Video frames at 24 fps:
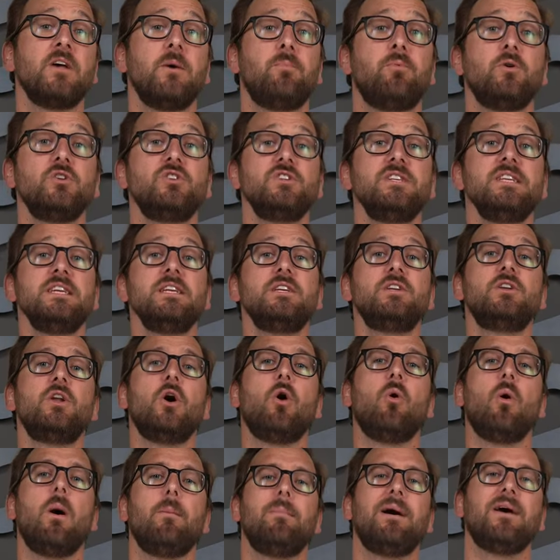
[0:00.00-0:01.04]
up what you need to
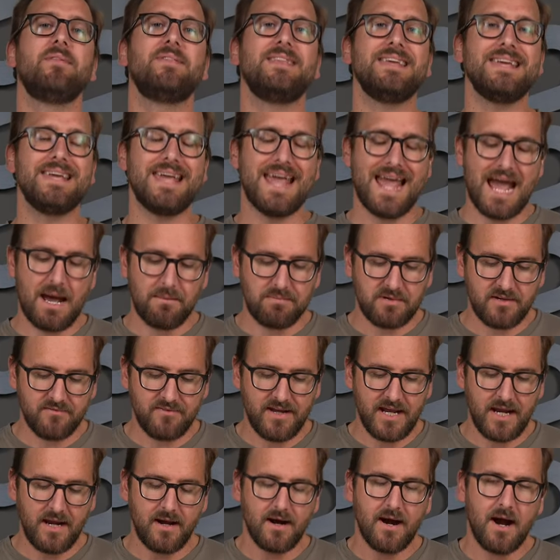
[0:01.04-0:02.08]
know about the
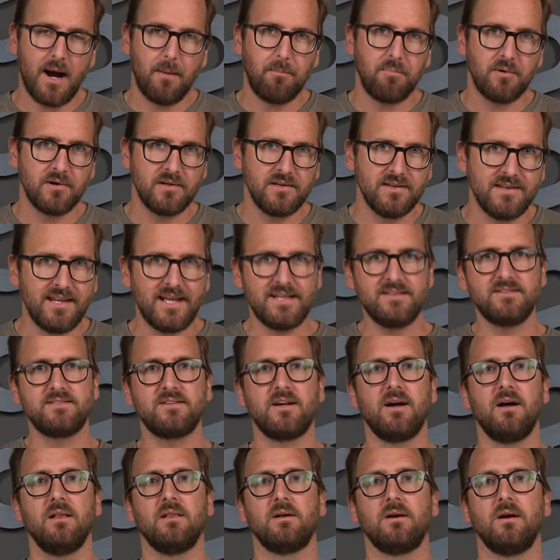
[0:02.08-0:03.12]
Captivate Copper Lens
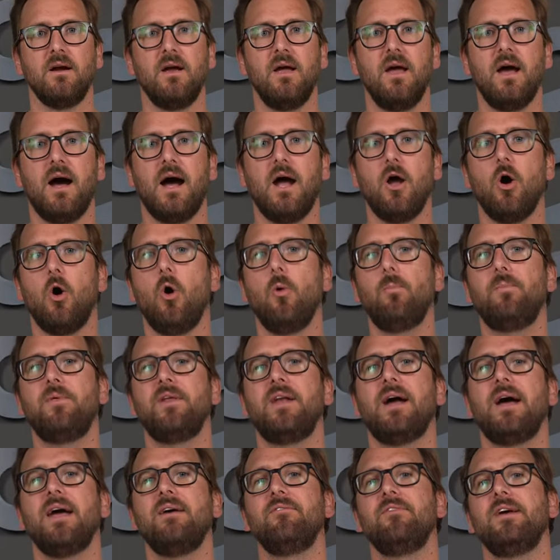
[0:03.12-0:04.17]
Color. I hope
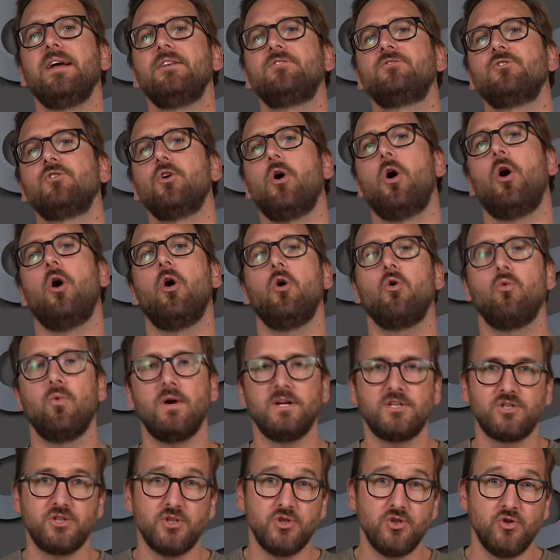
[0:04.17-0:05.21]
that I have answered all
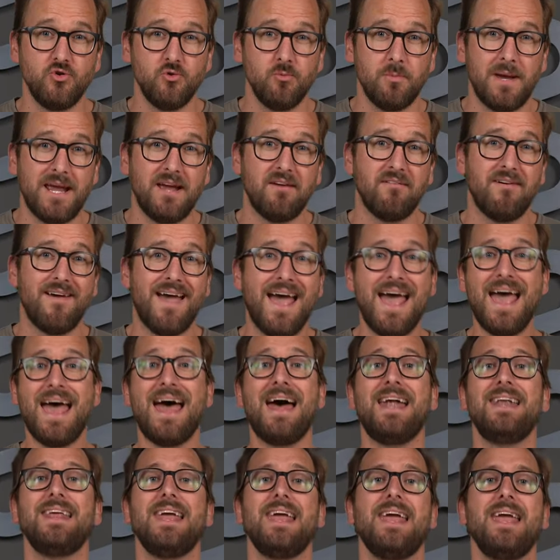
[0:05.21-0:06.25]
questions you may have
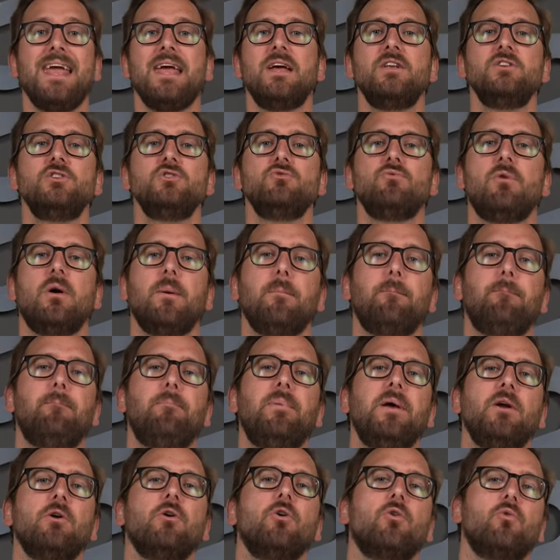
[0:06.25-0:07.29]
had, and you are
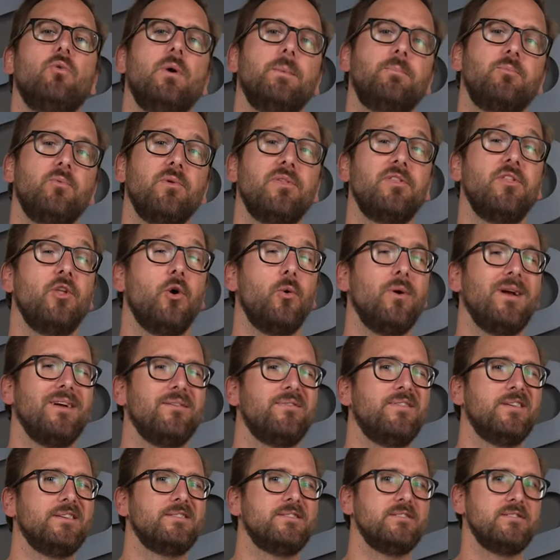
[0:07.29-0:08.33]
better equipped with knowing
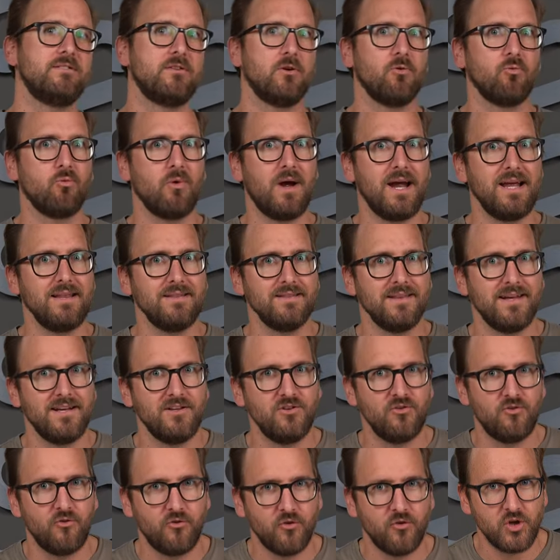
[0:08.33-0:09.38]
if this is the right
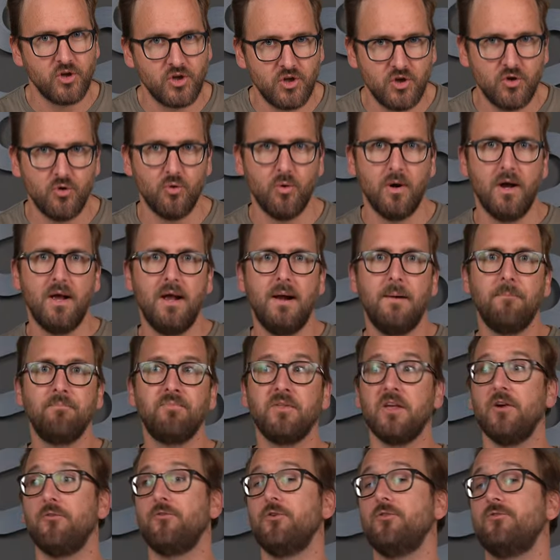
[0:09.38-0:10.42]
lens you.
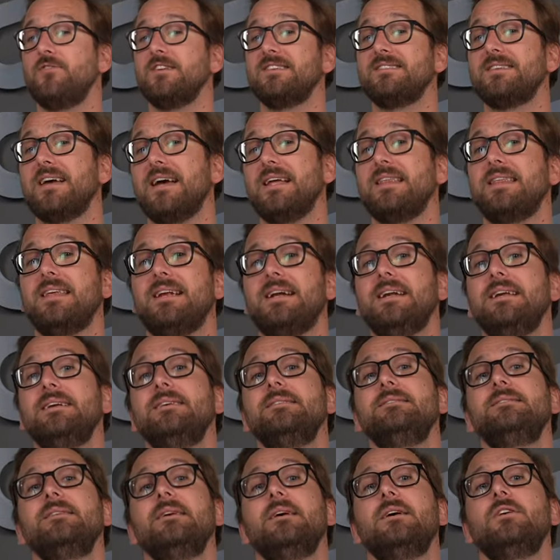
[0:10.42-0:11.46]
If you've decided that it
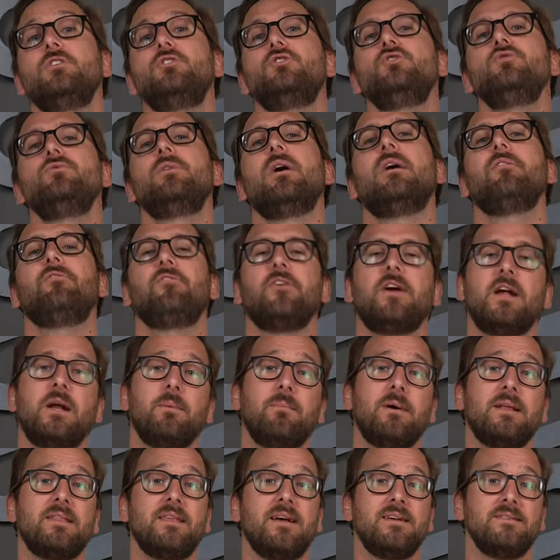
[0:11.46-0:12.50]
is, do not forget
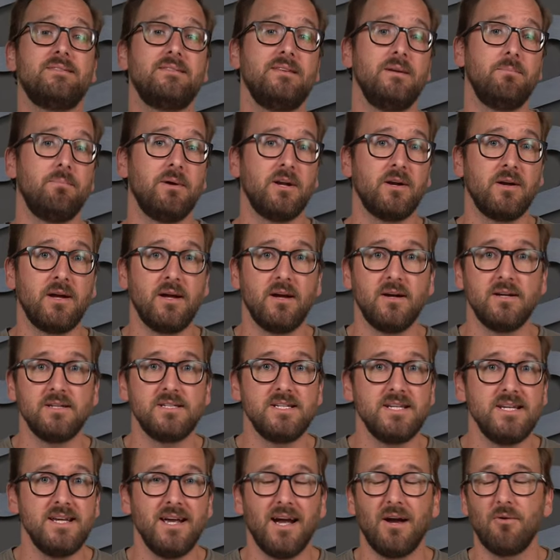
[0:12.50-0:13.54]
about that See Better
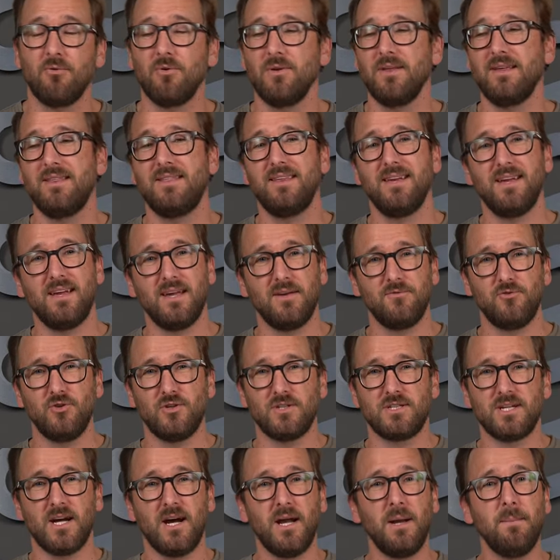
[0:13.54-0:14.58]
guarantee. I really think it gives you
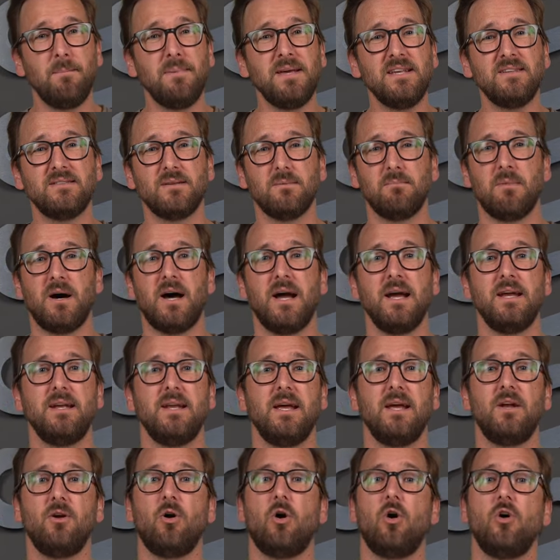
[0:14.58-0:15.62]
a ton of peace of
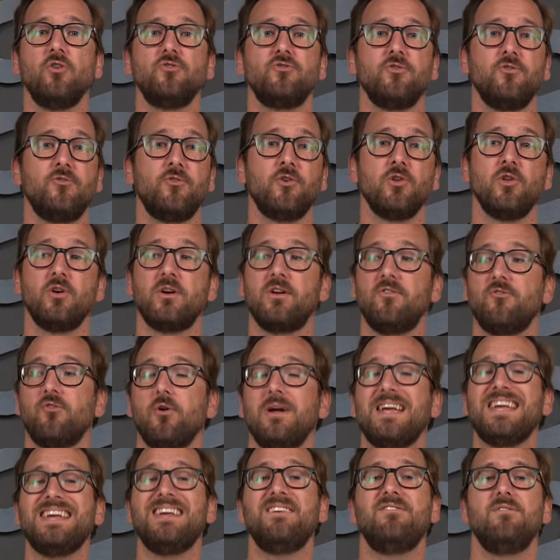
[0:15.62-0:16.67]
mind. And also, if you're looking
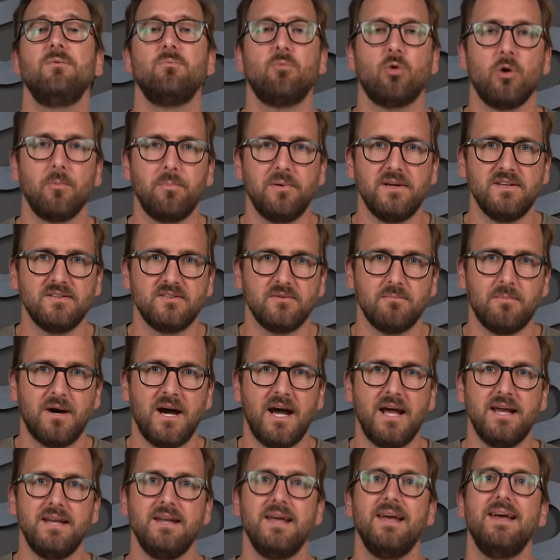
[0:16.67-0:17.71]
for even more peace of
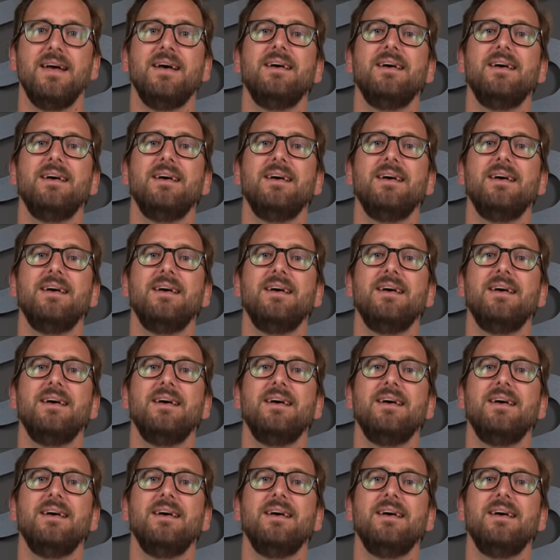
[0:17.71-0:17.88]
mind,